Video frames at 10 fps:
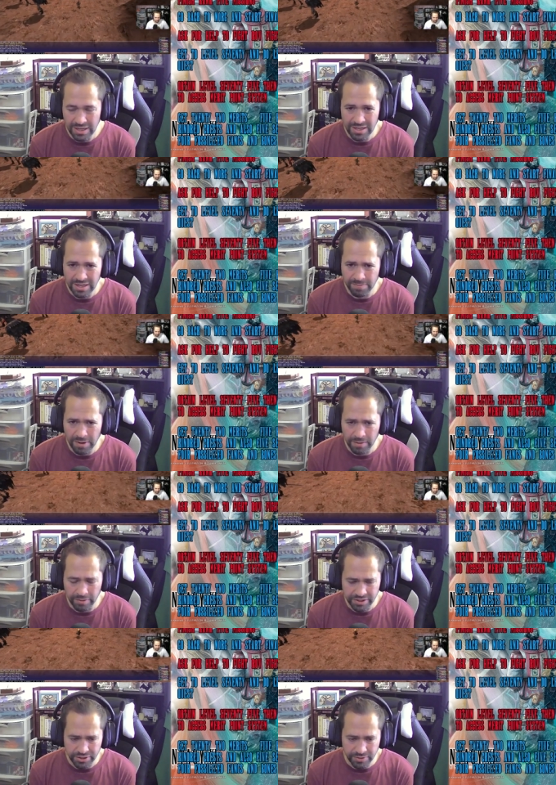they're probably
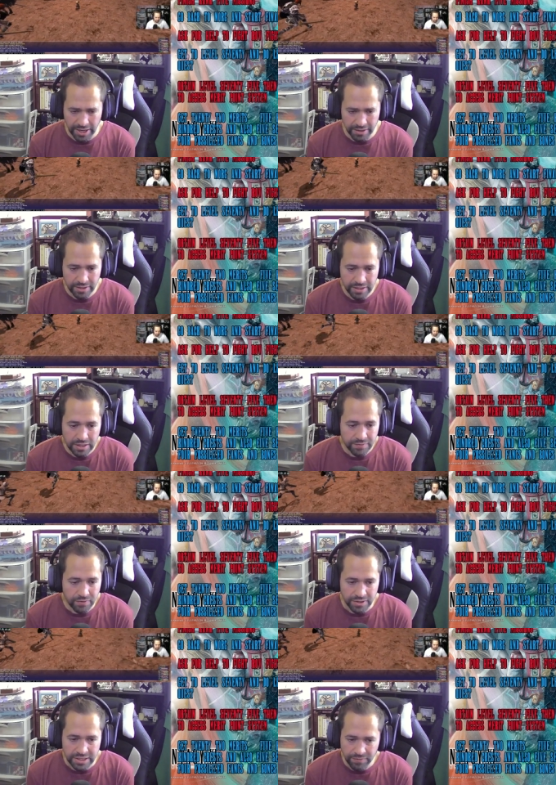willing to do that.
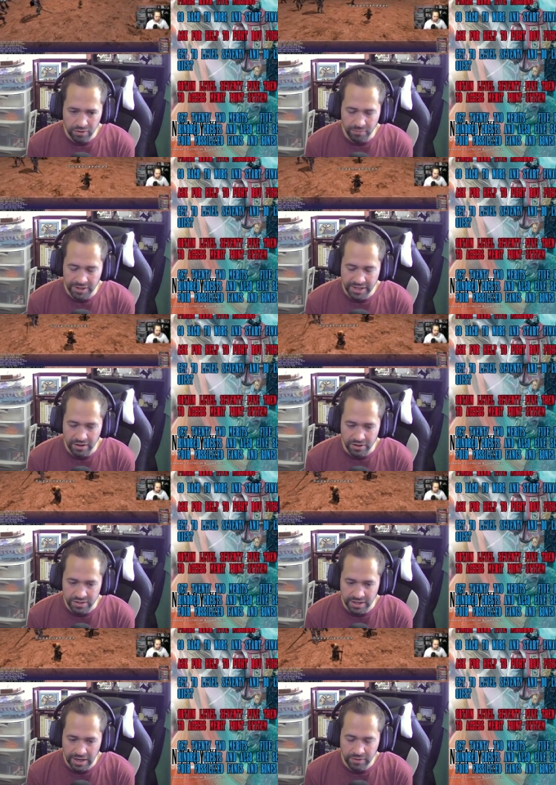For several of the
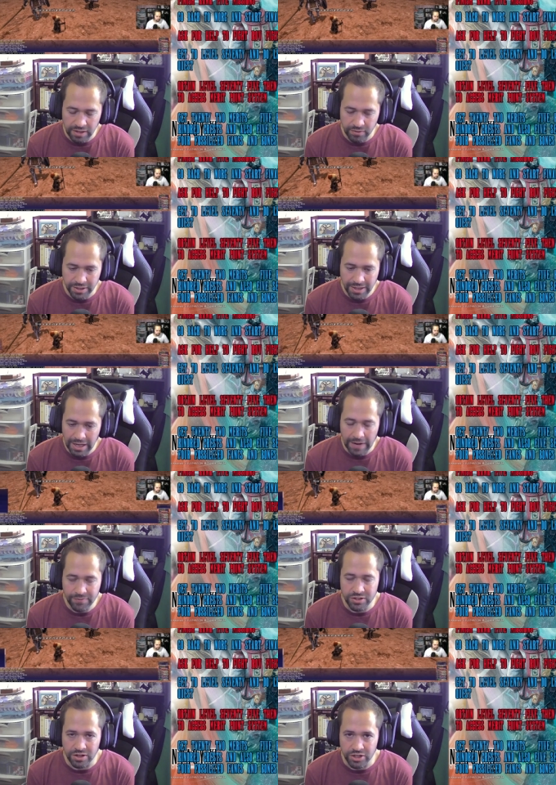characters that I've leveled, I've
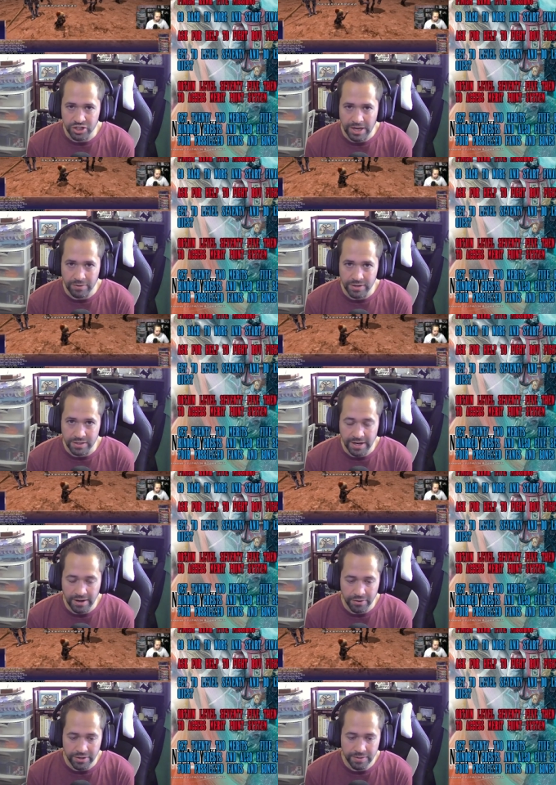just done a shout in
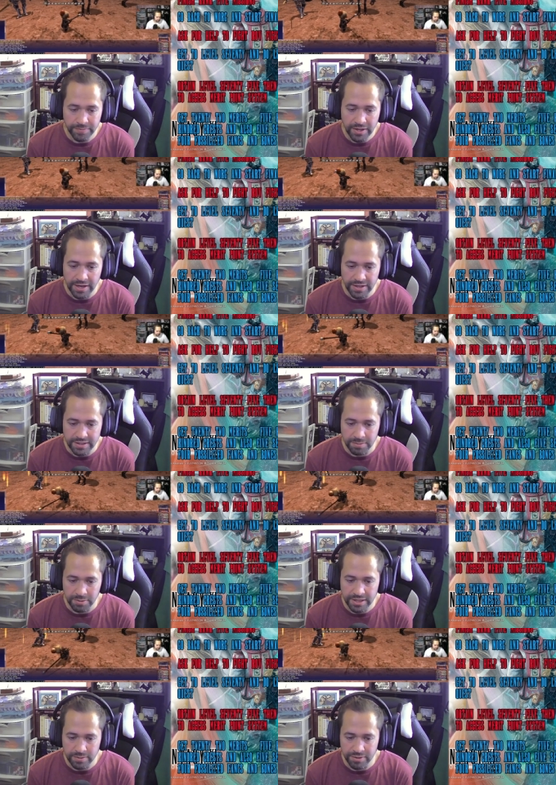town, and then
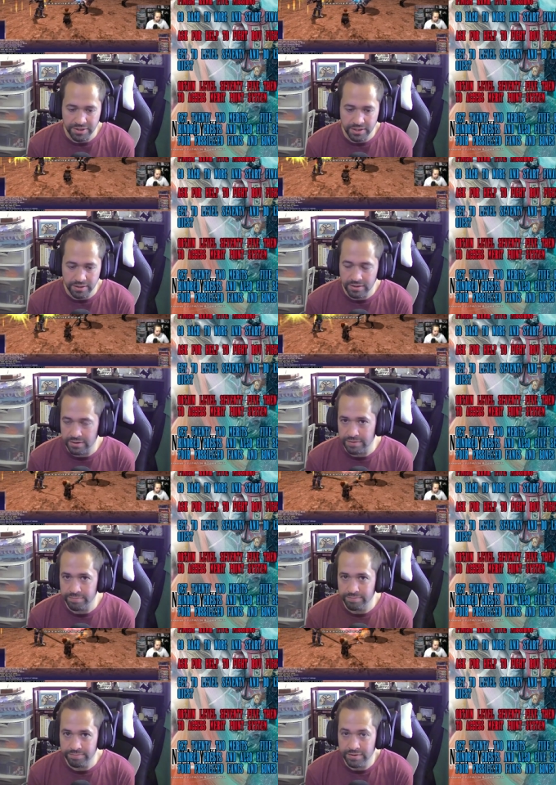somebody within
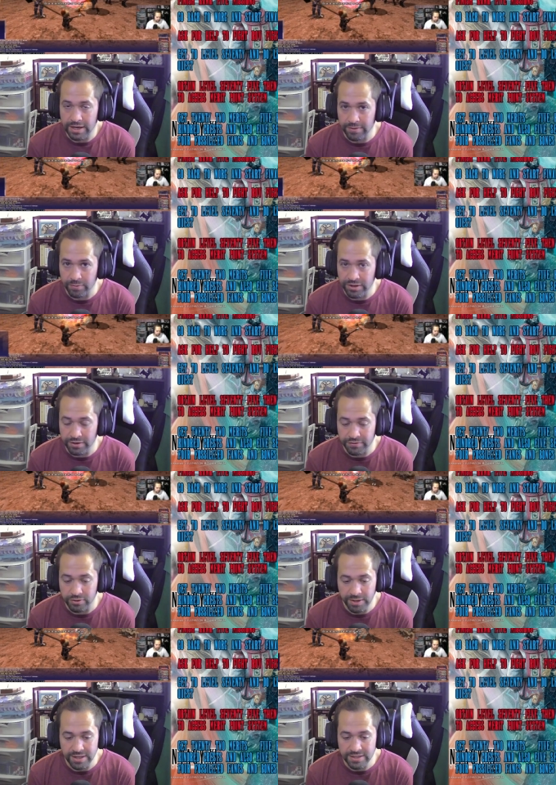a
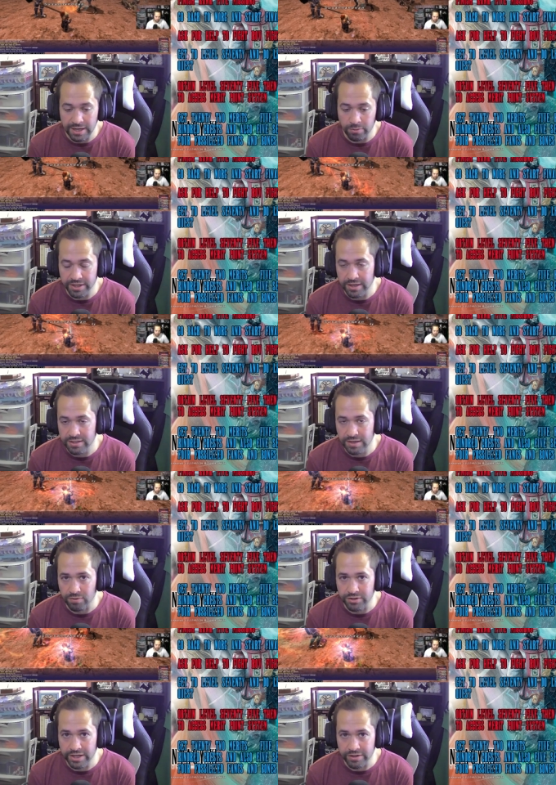few minutes I will get
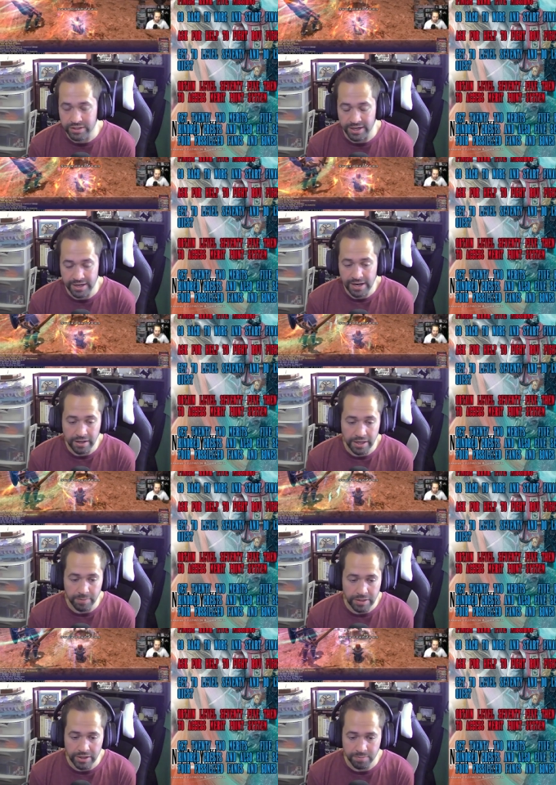several tells saying, yeah,
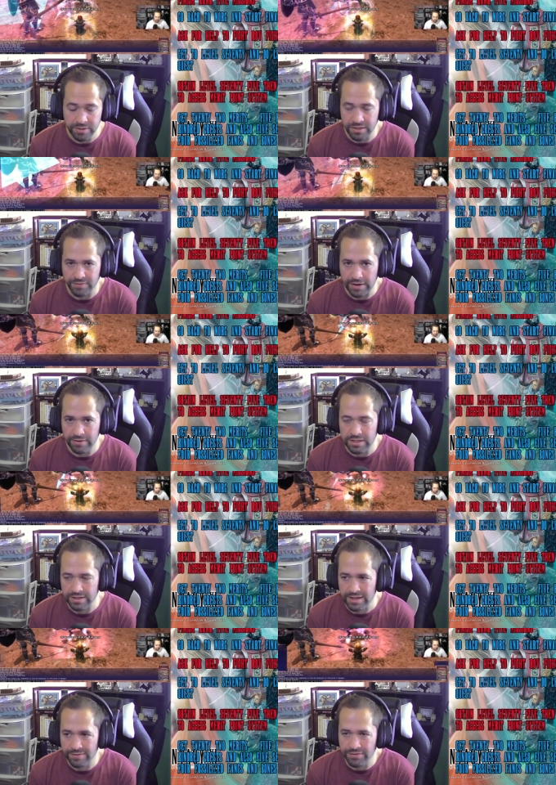I'll help. It's a
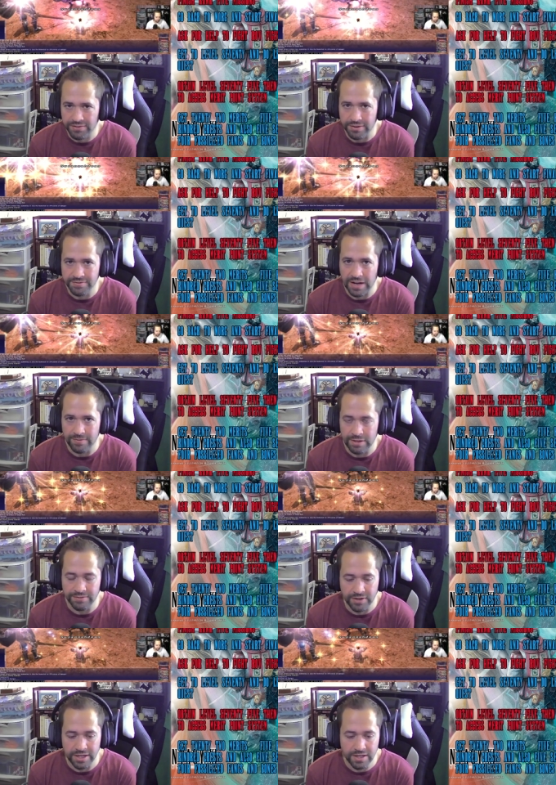kind of a fun
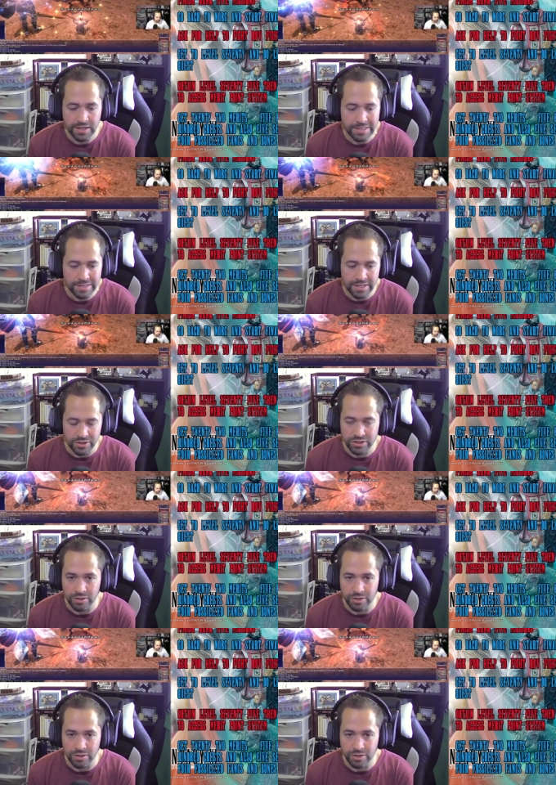5-minute fight. They just go